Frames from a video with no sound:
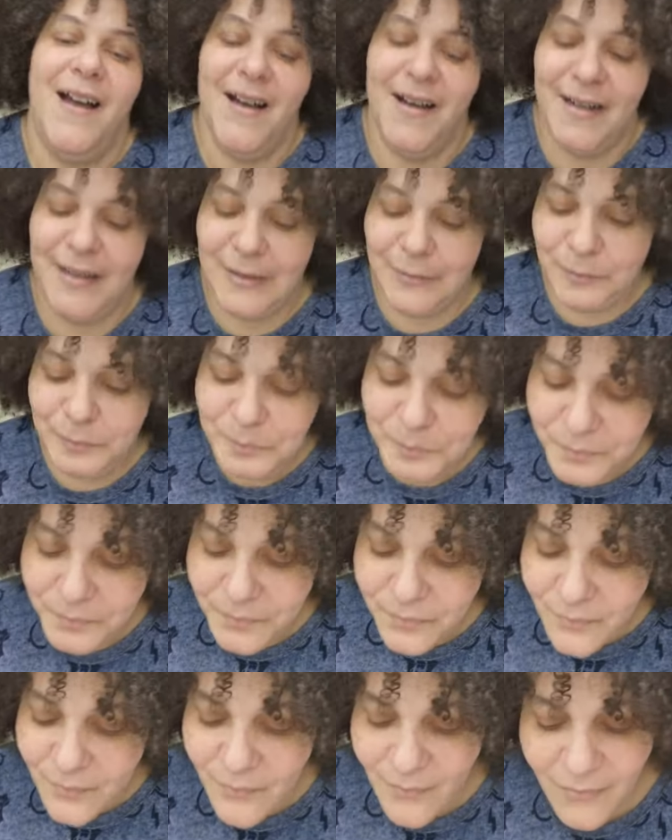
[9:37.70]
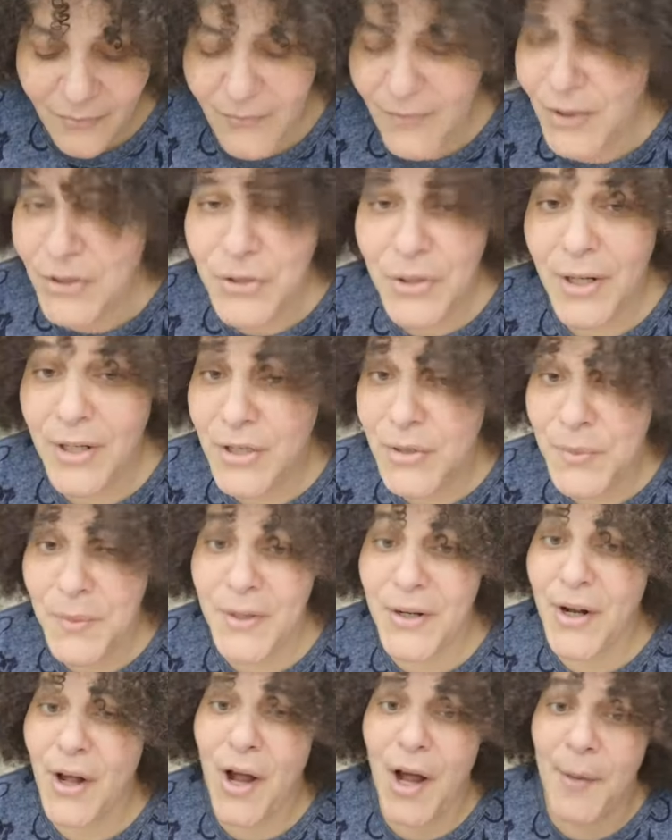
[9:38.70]
um, so I just wanted
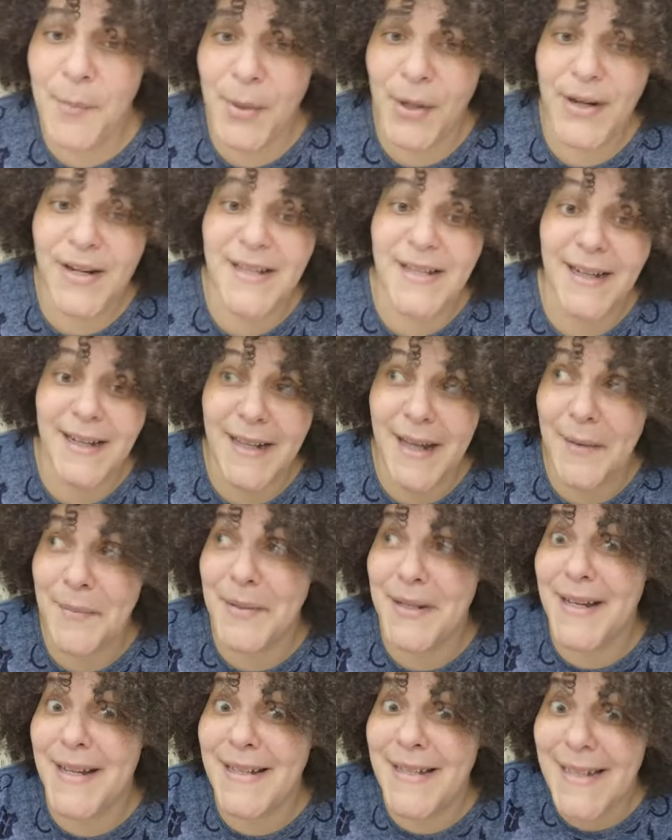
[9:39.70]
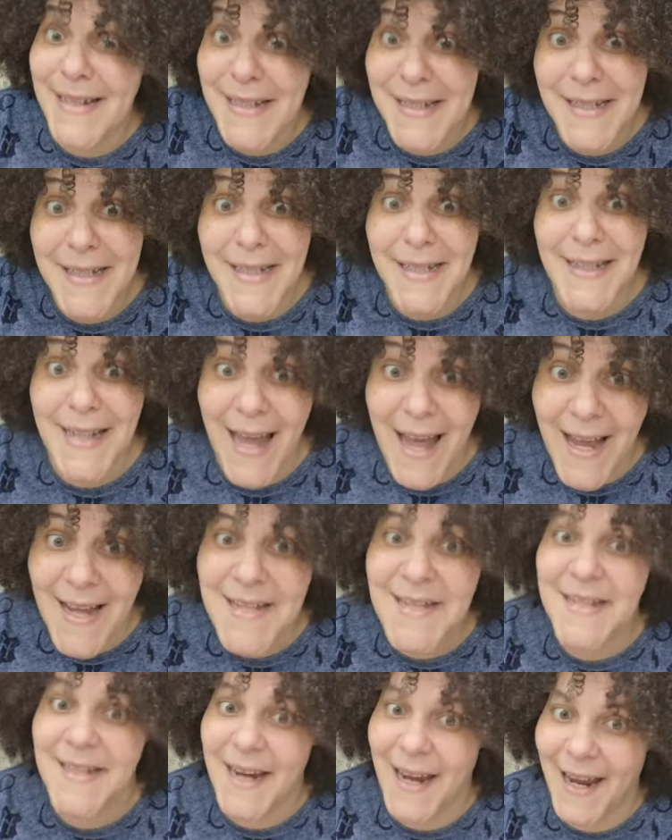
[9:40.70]
to hop on and say that because this is the
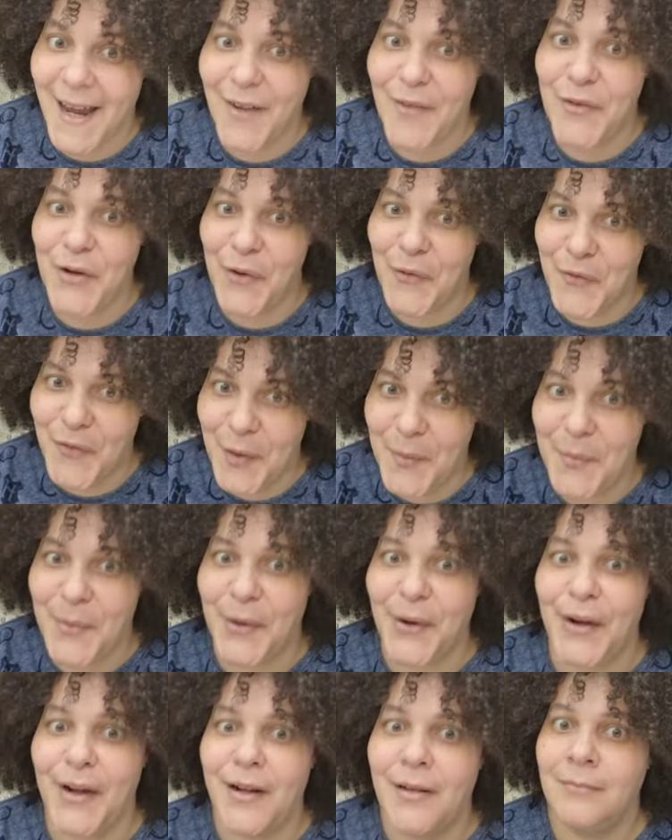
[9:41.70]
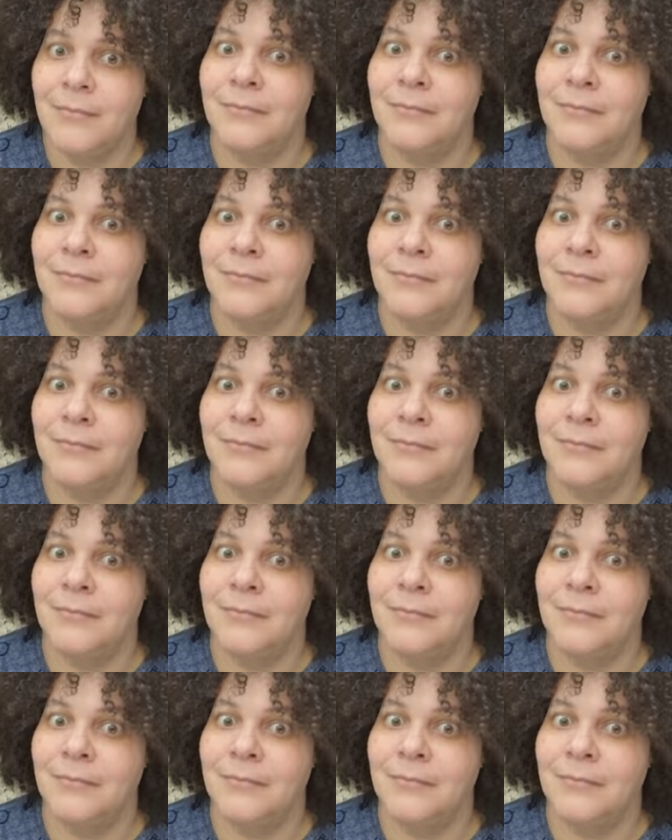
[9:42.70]
last day of November.